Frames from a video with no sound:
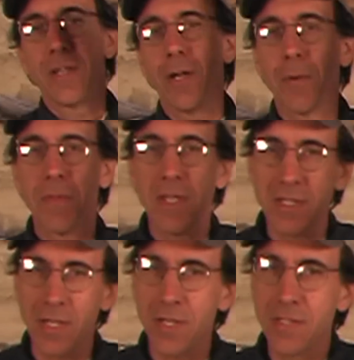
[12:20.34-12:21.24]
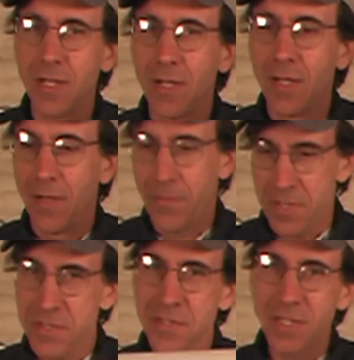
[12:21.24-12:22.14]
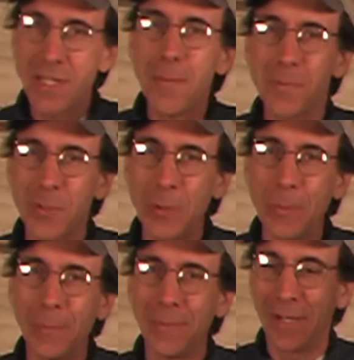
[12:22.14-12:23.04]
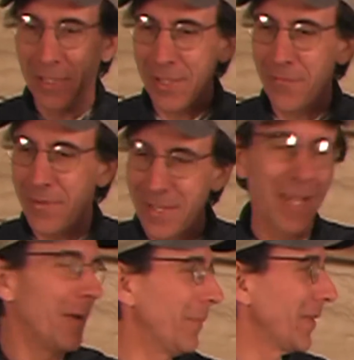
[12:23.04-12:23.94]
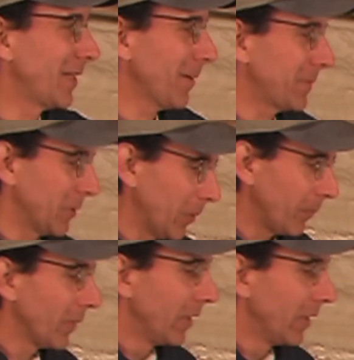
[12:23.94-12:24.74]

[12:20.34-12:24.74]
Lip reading: You know what this is? This is the dip tube. I love the name, the dip tube.